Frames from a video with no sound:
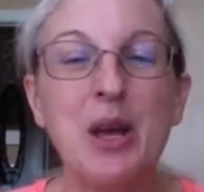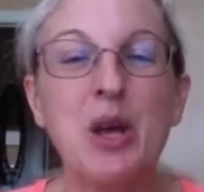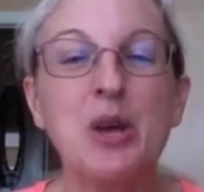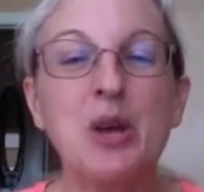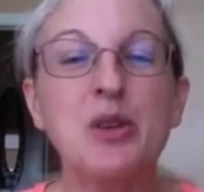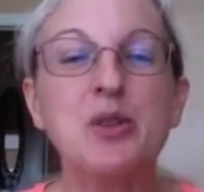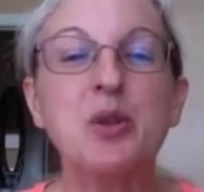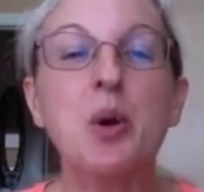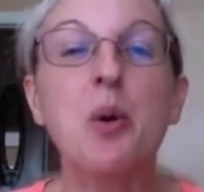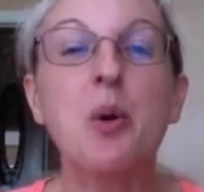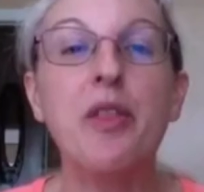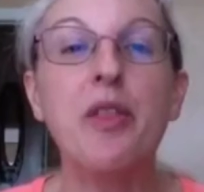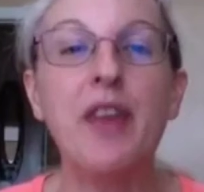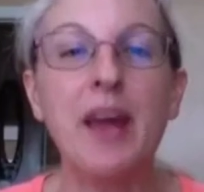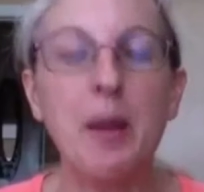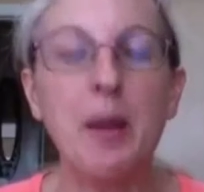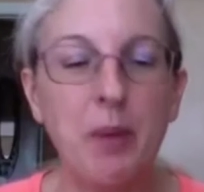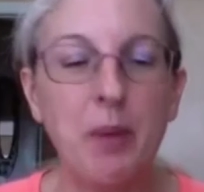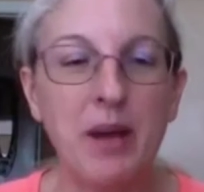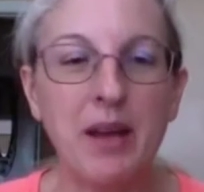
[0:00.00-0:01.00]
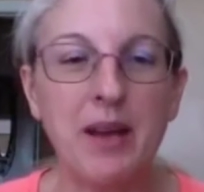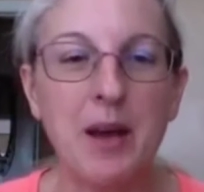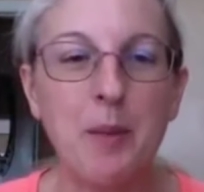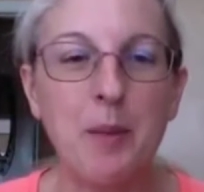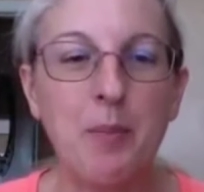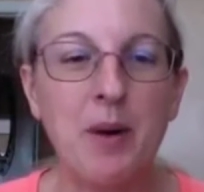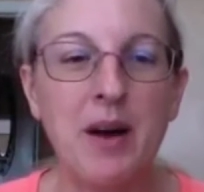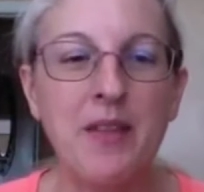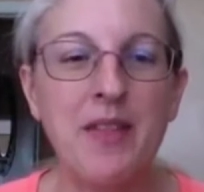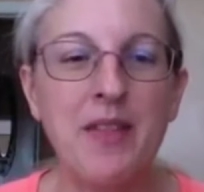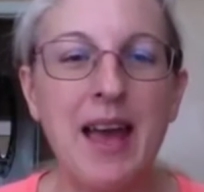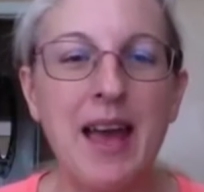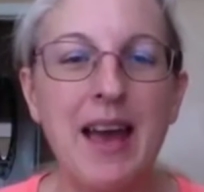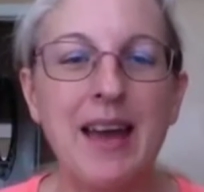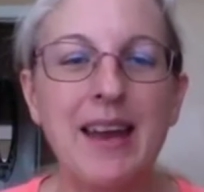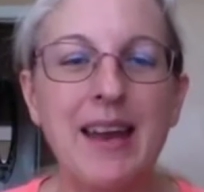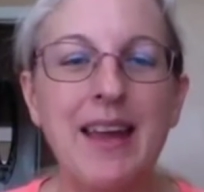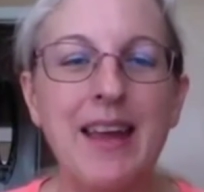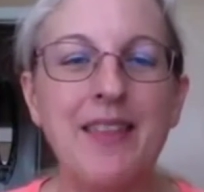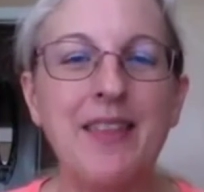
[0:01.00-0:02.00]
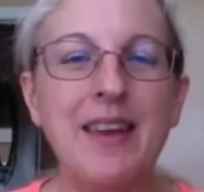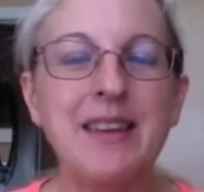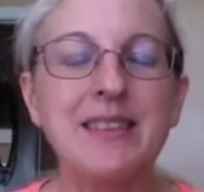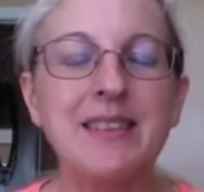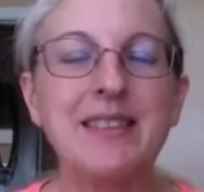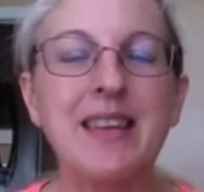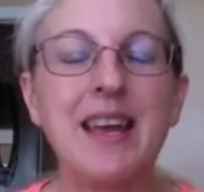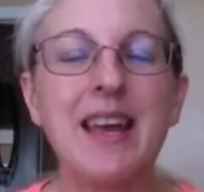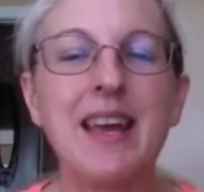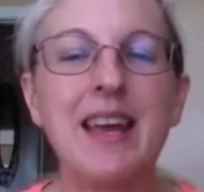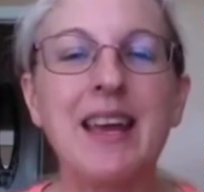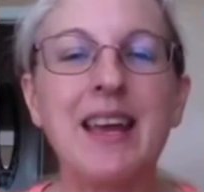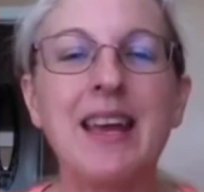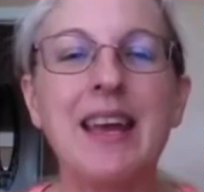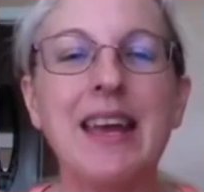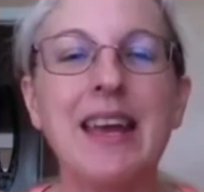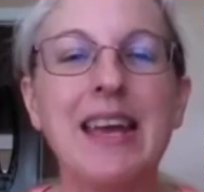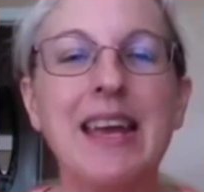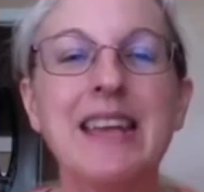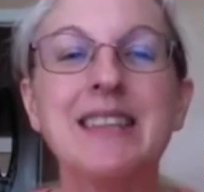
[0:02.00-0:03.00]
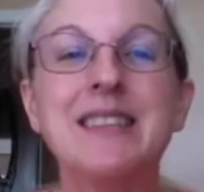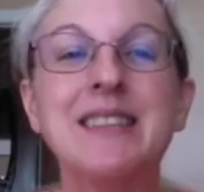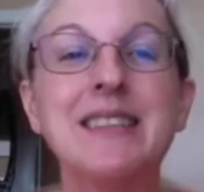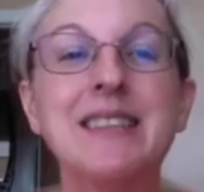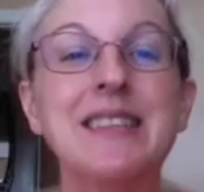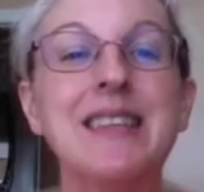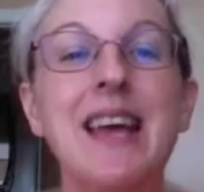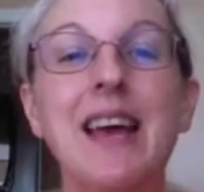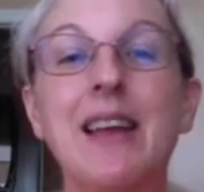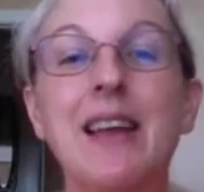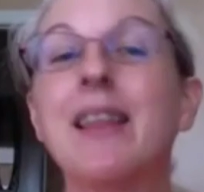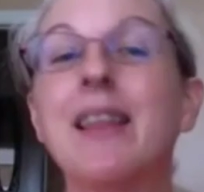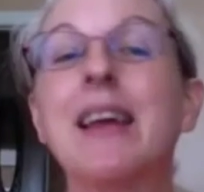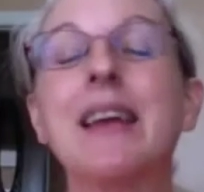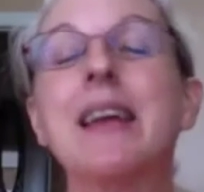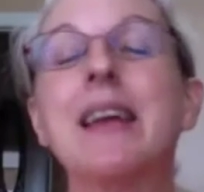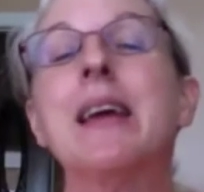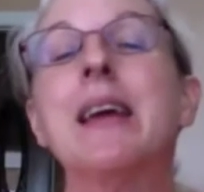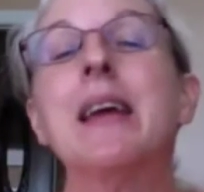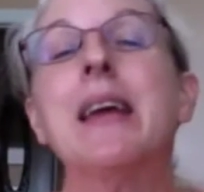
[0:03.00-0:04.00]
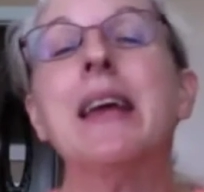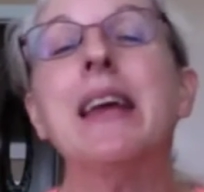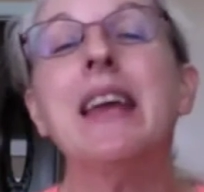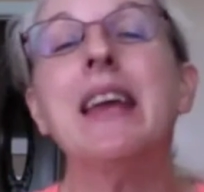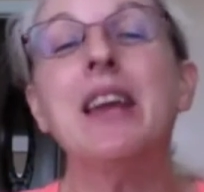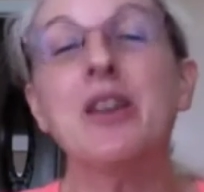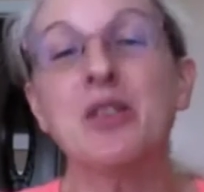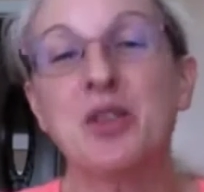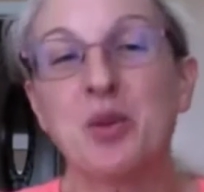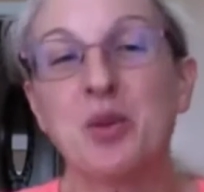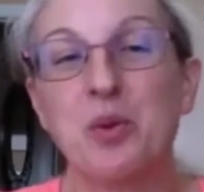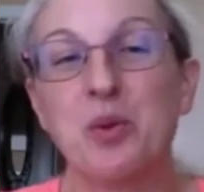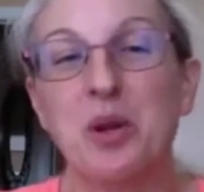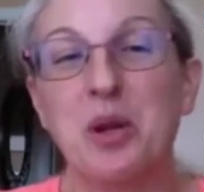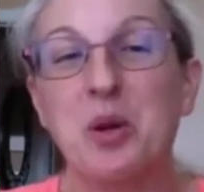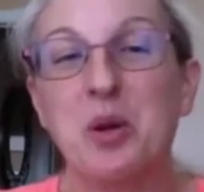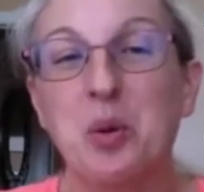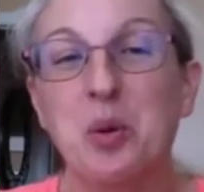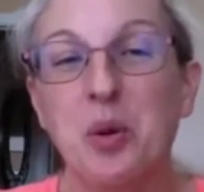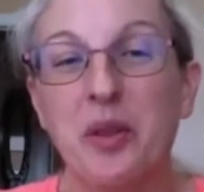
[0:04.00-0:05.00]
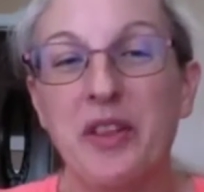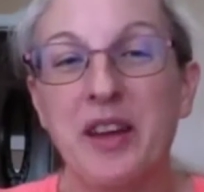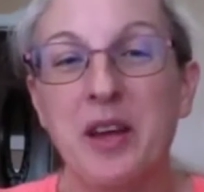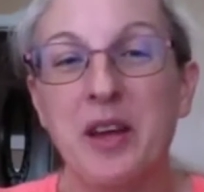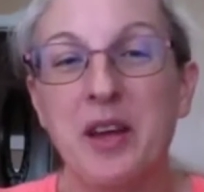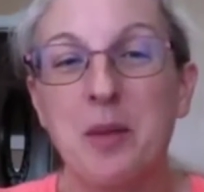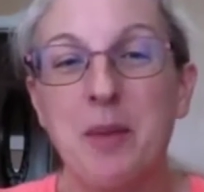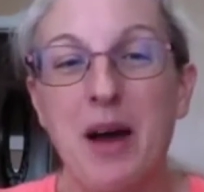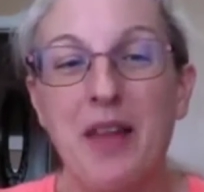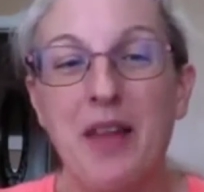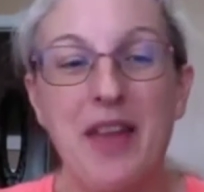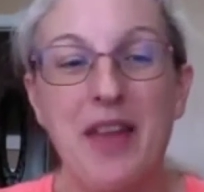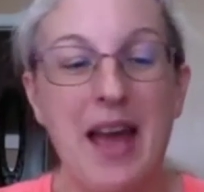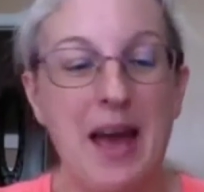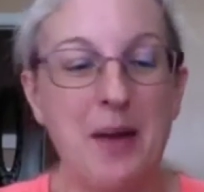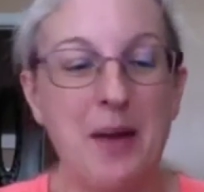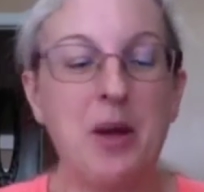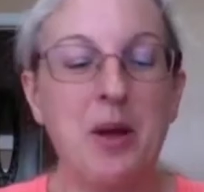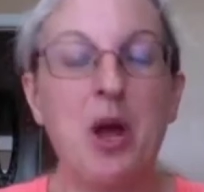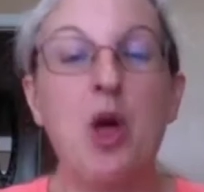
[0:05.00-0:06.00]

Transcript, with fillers: So they pick up on that and they say, instead, like, here's the really cool thing about that.